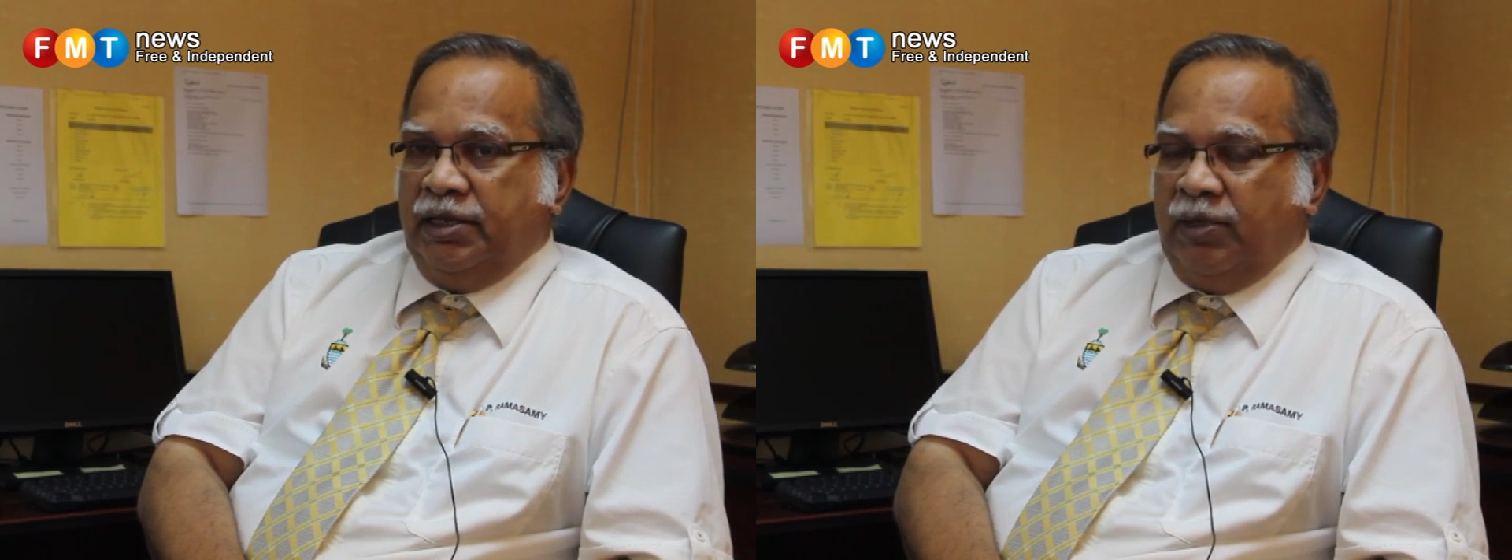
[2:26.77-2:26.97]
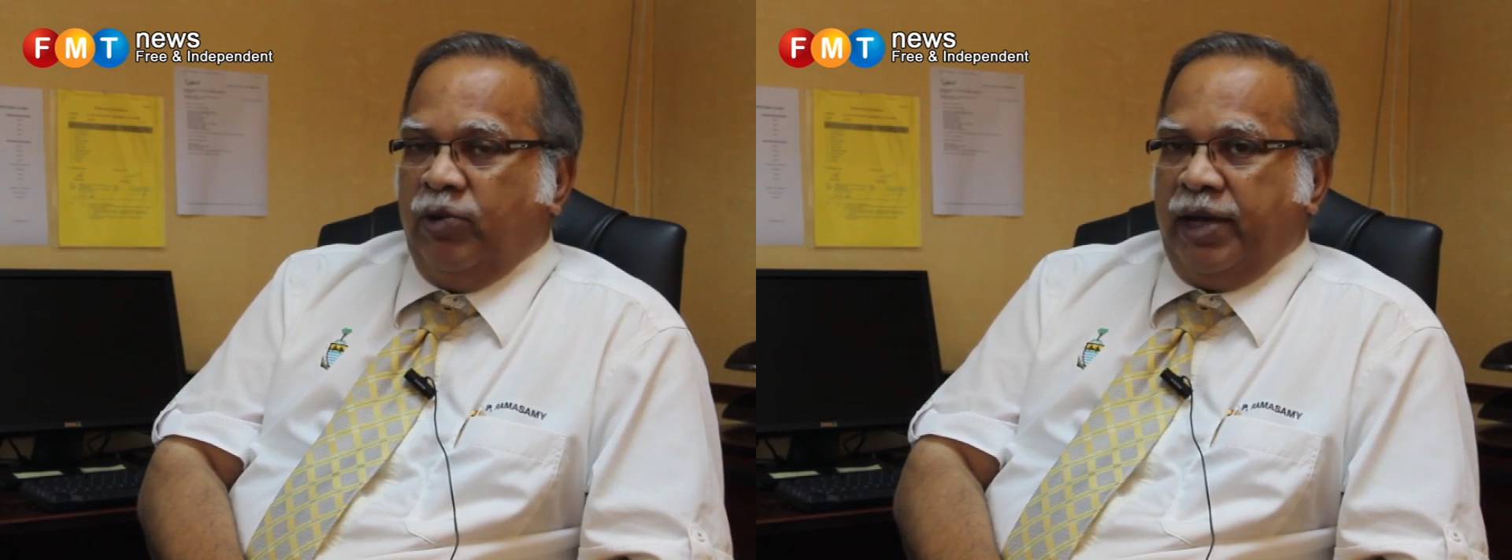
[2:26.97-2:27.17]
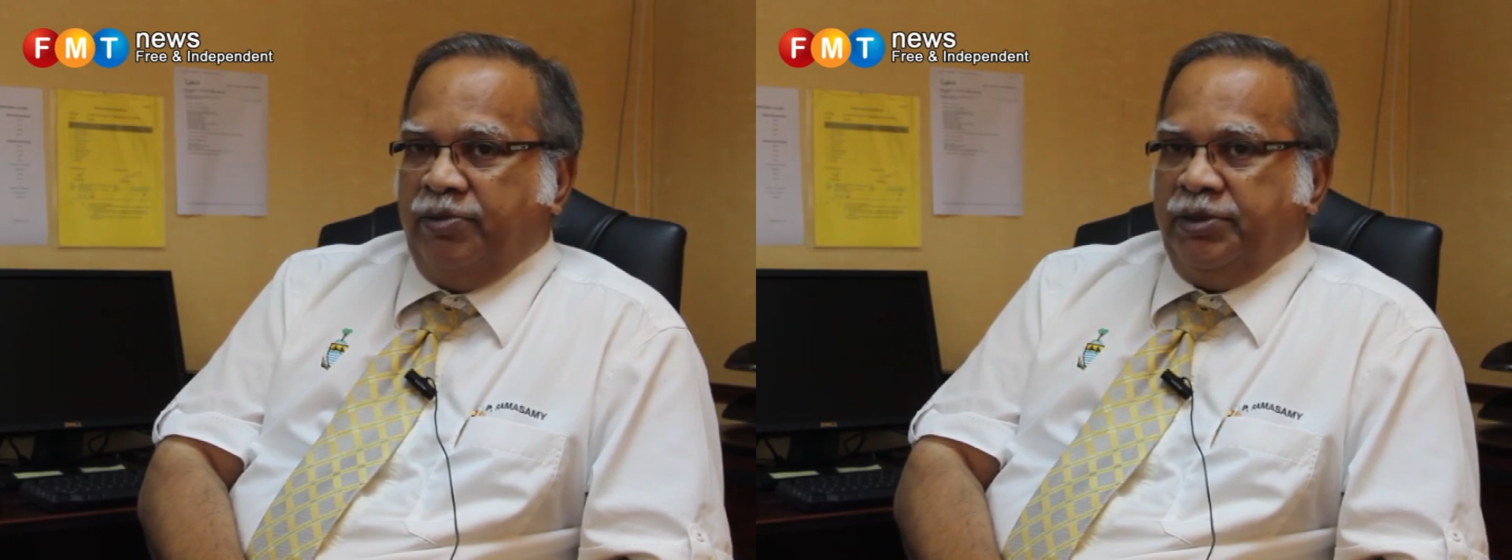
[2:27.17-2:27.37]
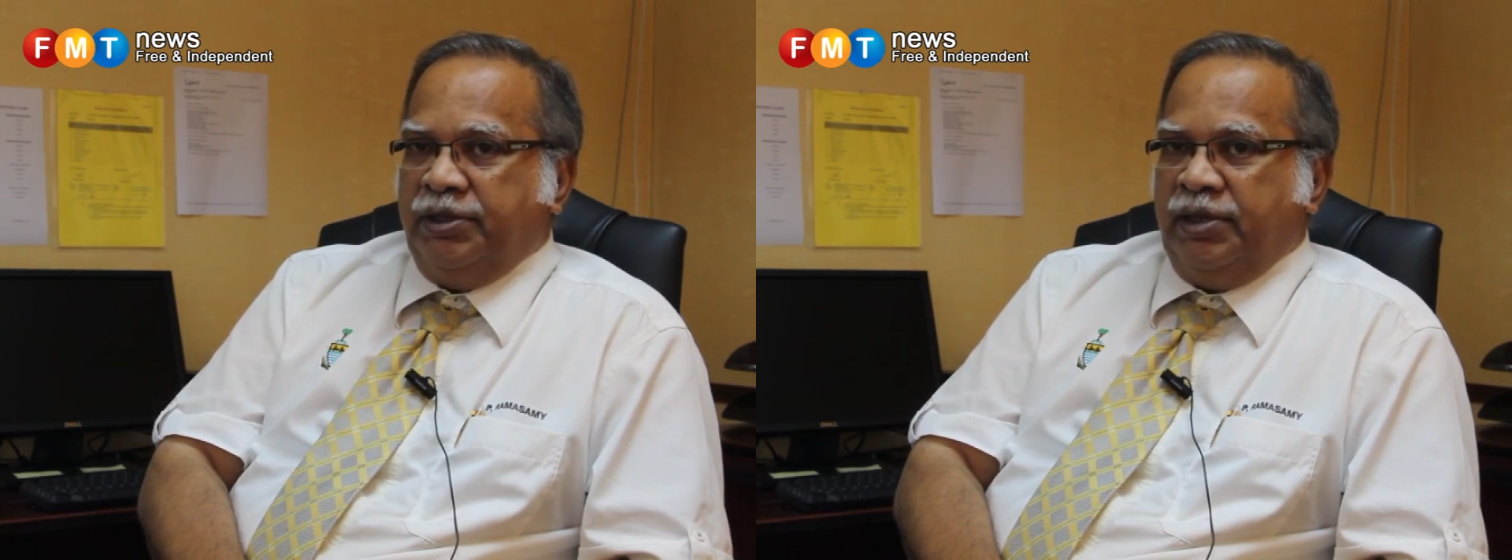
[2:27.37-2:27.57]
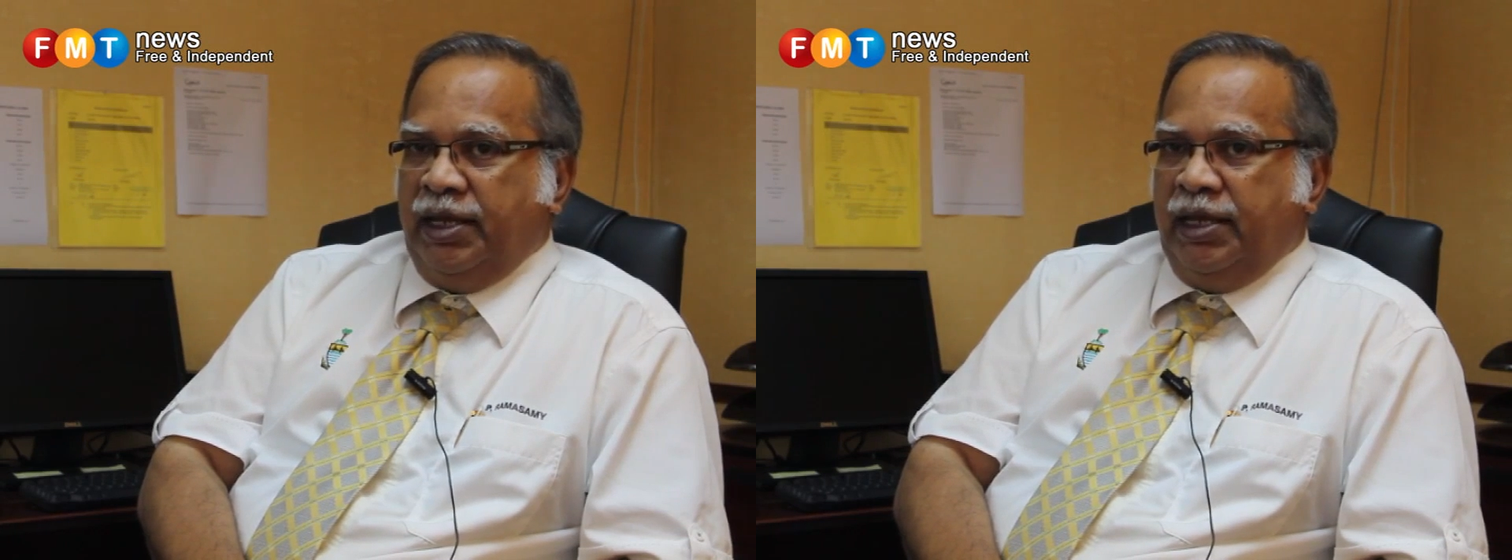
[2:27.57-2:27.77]
some were
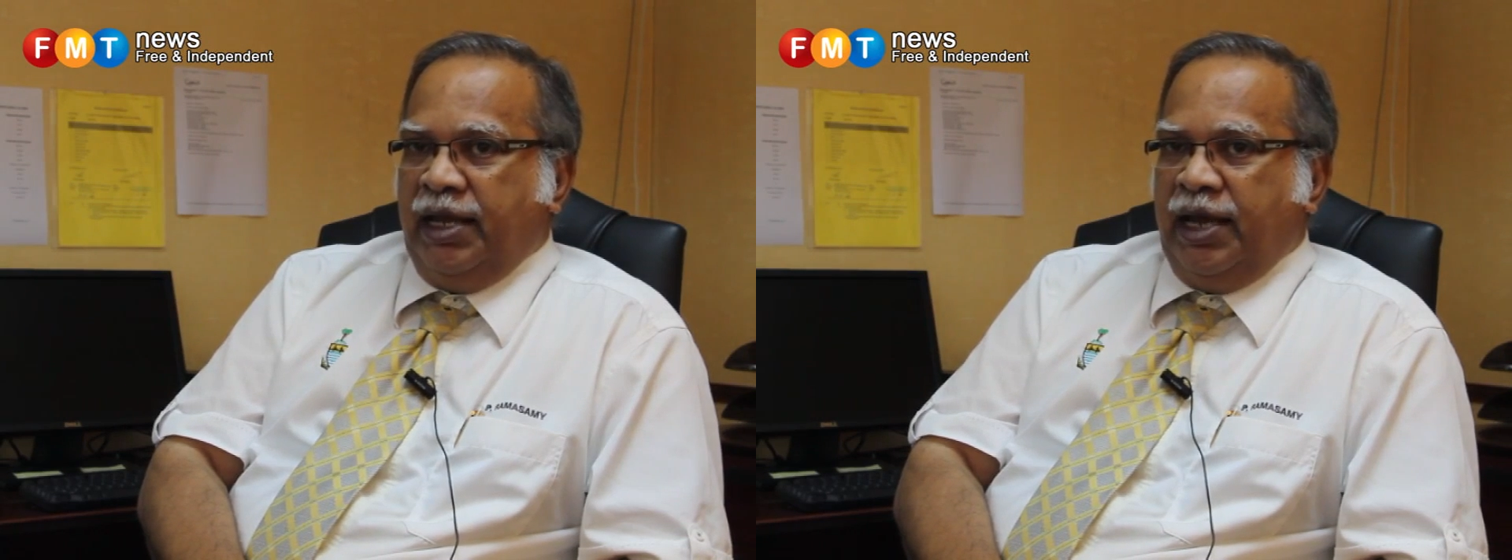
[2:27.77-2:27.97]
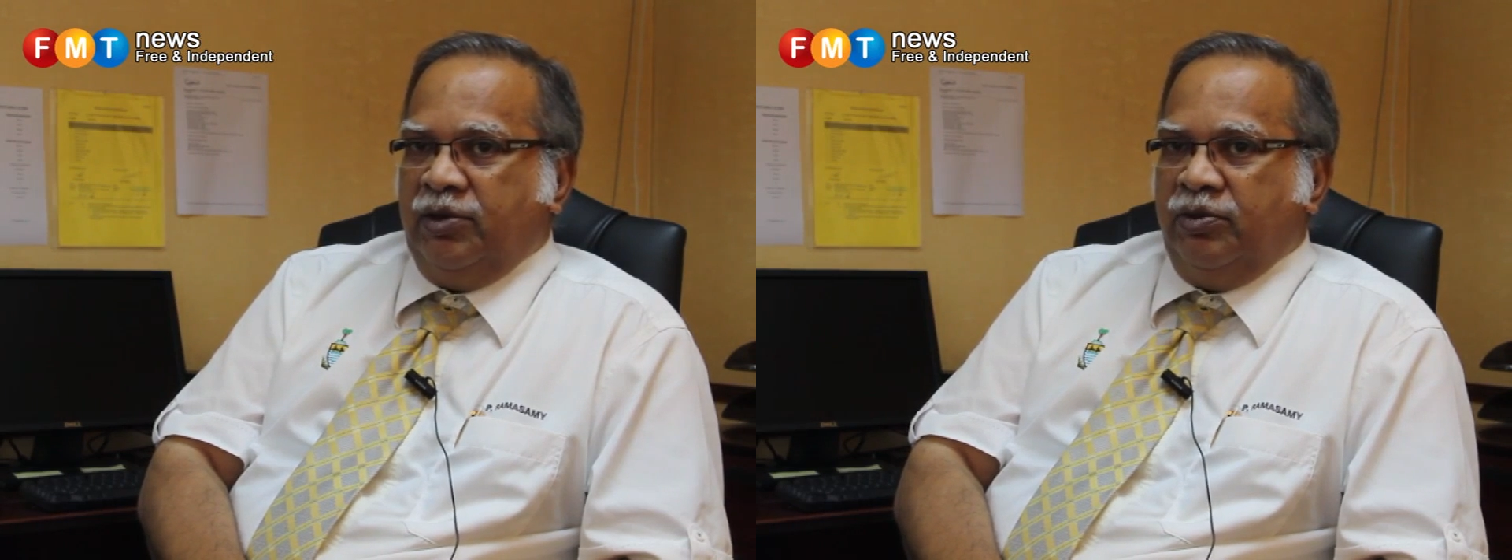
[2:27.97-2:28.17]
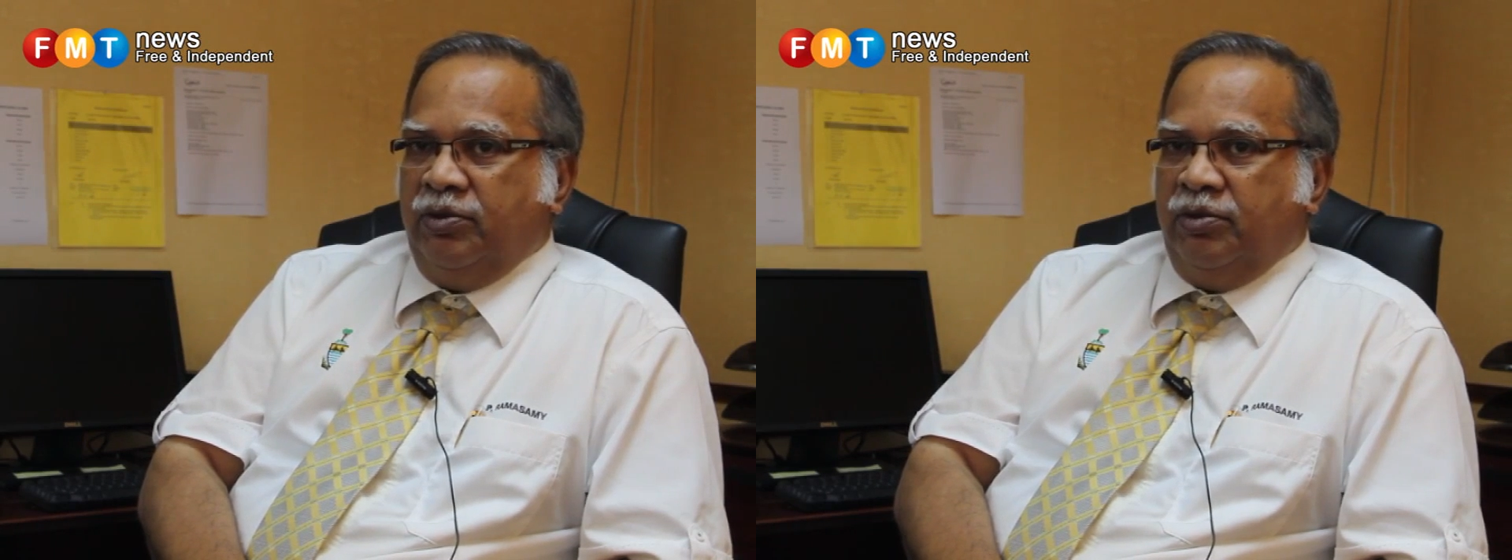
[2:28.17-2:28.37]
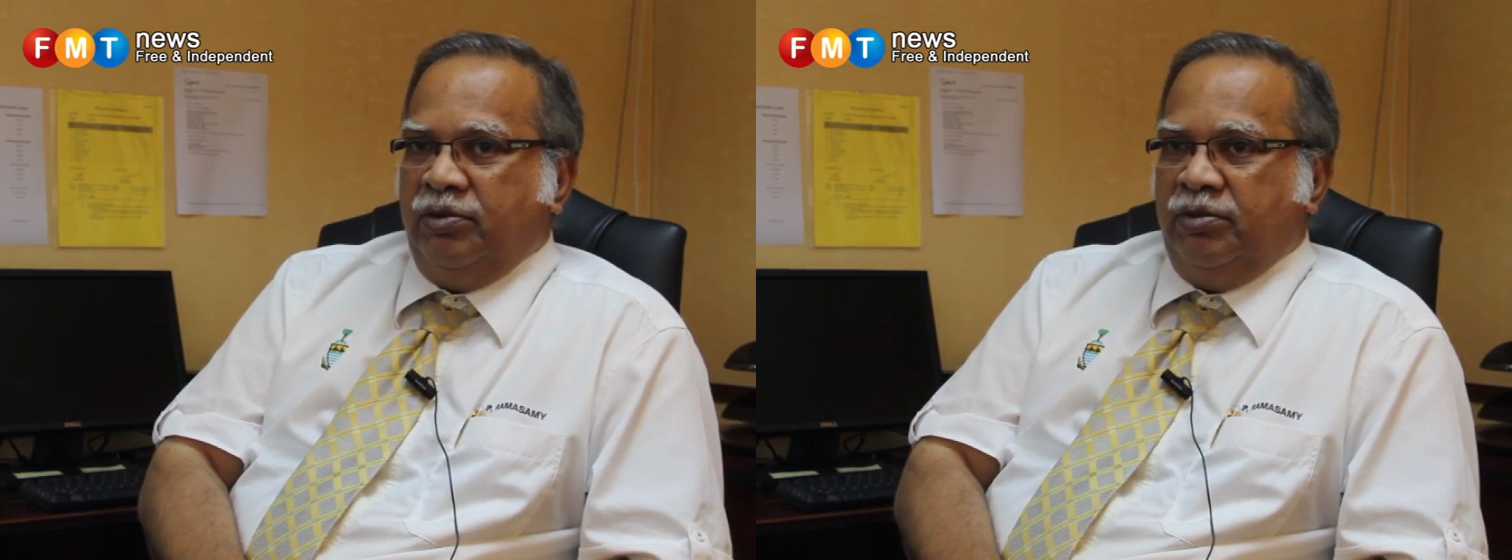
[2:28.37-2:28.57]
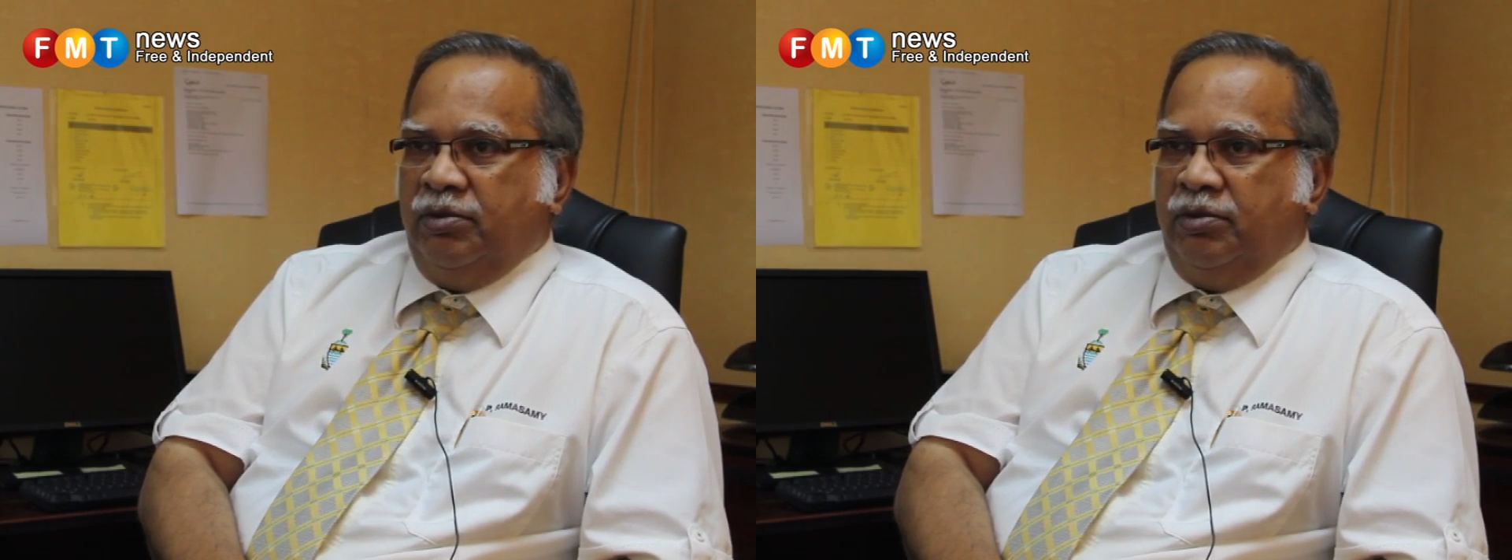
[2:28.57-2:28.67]
captured and they had to,